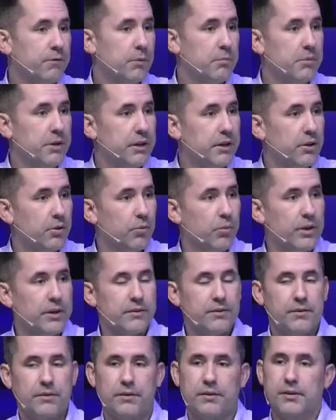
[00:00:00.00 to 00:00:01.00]
familiar
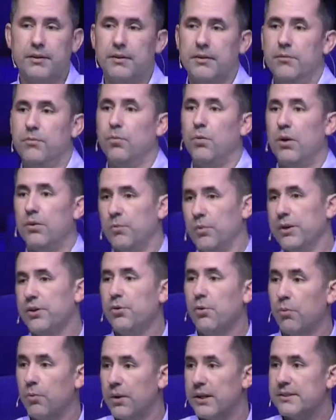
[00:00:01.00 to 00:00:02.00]
with what we
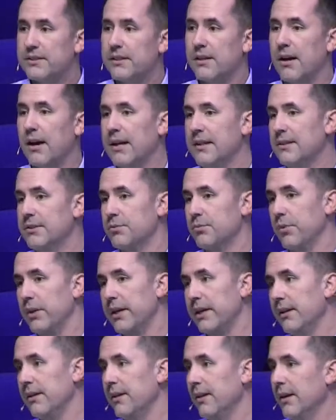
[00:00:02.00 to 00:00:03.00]
do on Wednesday nights,
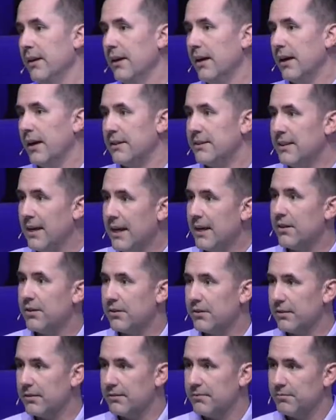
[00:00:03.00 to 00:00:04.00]
we
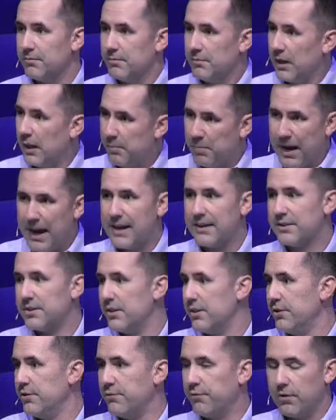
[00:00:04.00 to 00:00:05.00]
take a
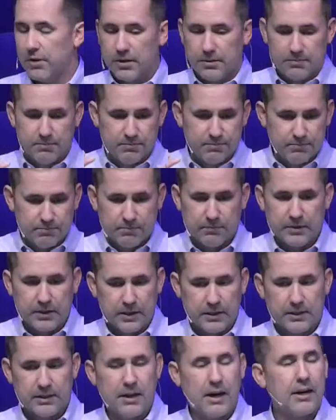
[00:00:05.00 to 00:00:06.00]
passage from
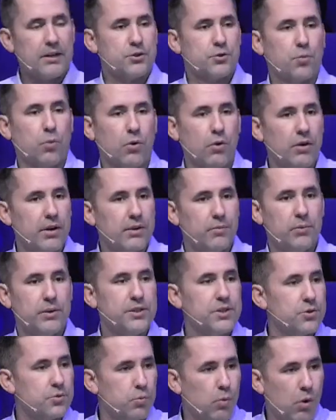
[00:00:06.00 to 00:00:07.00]
God's Word, and we
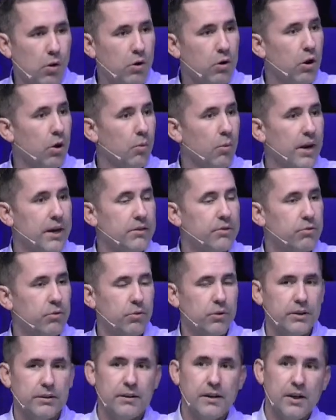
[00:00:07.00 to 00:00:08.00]
just walk our way
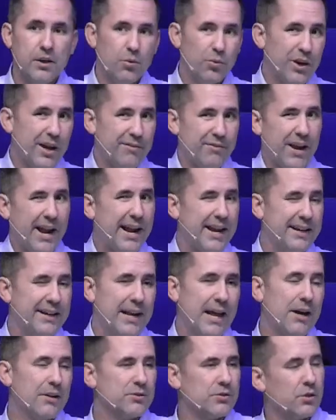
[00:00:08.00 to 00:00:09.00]
through it. We have
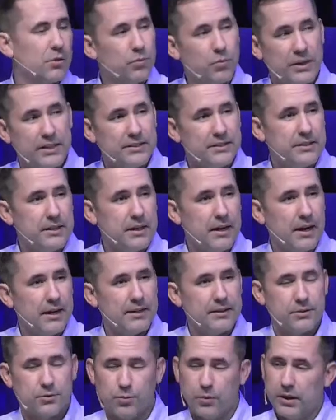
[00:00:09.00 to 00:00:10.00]
handouts on Wednesday night
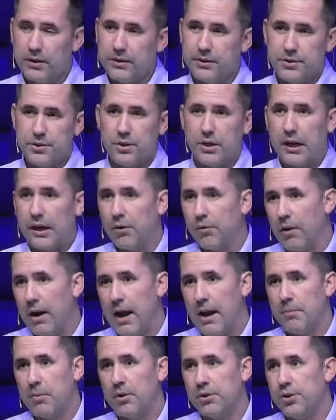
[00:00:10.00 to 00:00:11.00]
as well that you can
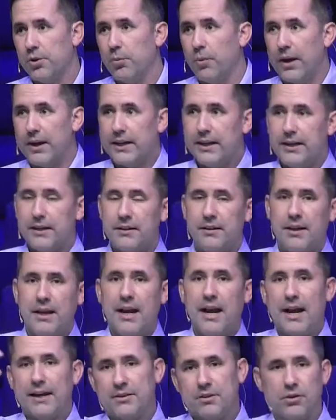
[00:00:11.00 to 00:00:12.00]
grab on your way in
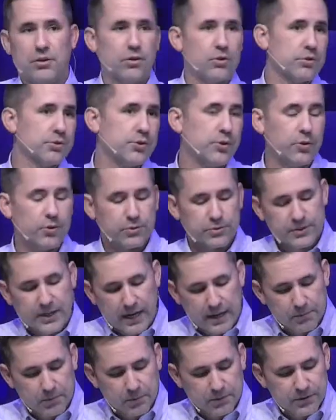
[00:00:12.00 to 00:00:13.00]
at the little circle
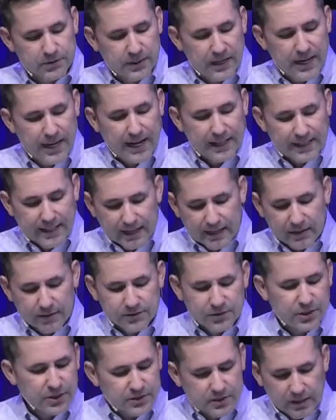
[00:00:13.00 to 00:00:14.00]
tables. And
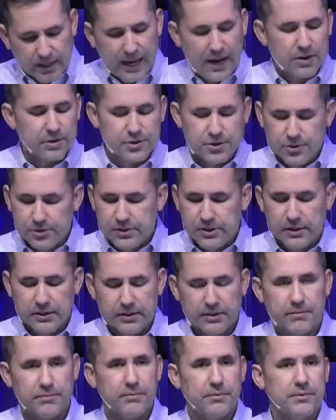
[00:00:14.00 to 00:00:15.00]
that just allows you
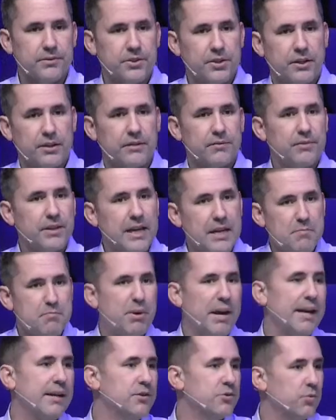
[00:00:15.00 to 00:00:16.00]
to keep
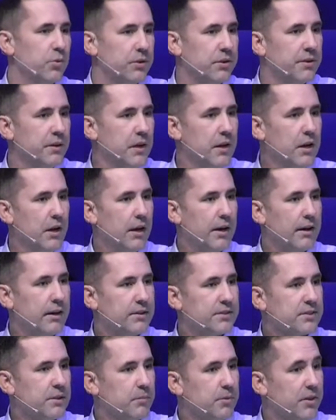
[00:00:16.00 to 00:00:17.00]
pace with
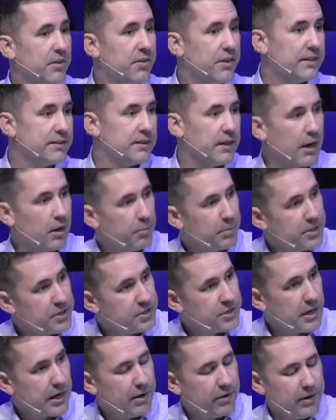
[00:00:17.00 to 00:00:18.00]
some of the things that I'll be
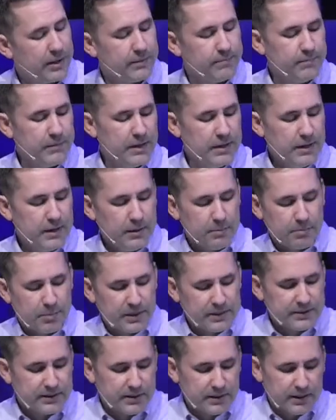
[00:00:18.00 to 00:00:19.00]
sharing.
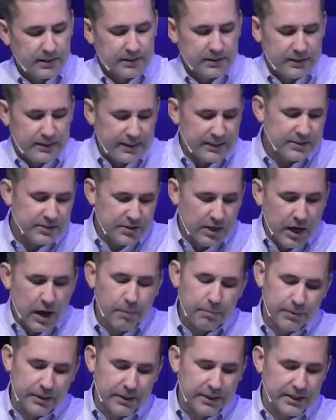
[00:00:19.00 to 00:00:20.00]
But this
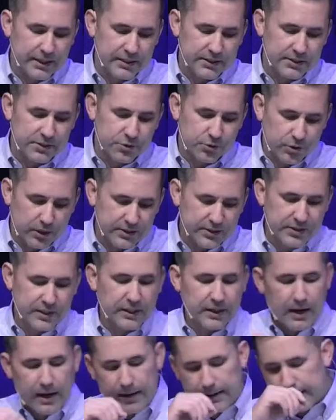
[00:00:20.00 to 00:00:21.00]
topic is trusting
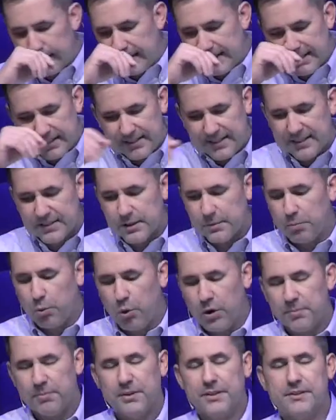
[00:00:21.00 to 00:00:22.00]
God in the
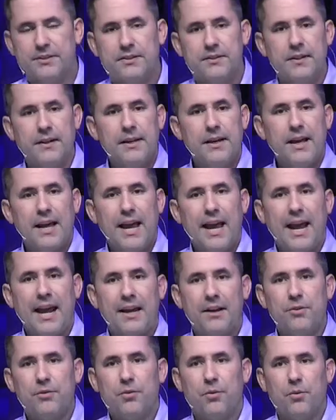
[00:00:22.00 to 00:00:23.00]
disappointments.
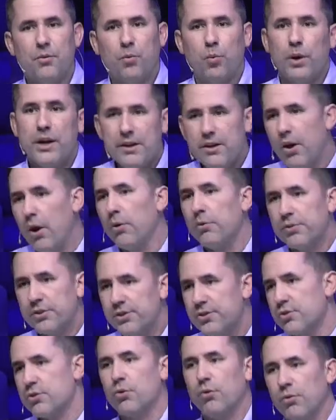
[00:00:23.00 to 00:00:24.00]
And we know the
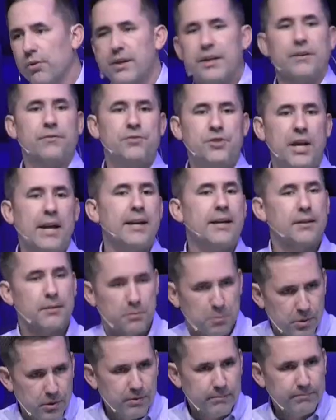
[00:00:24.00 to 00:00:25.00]
story of
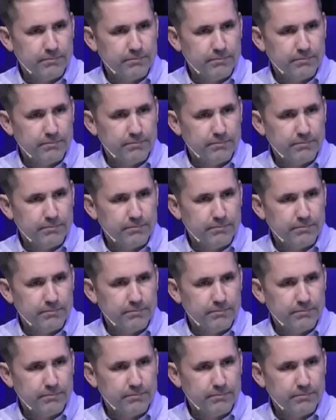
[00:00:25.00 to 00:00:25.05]
Jacob.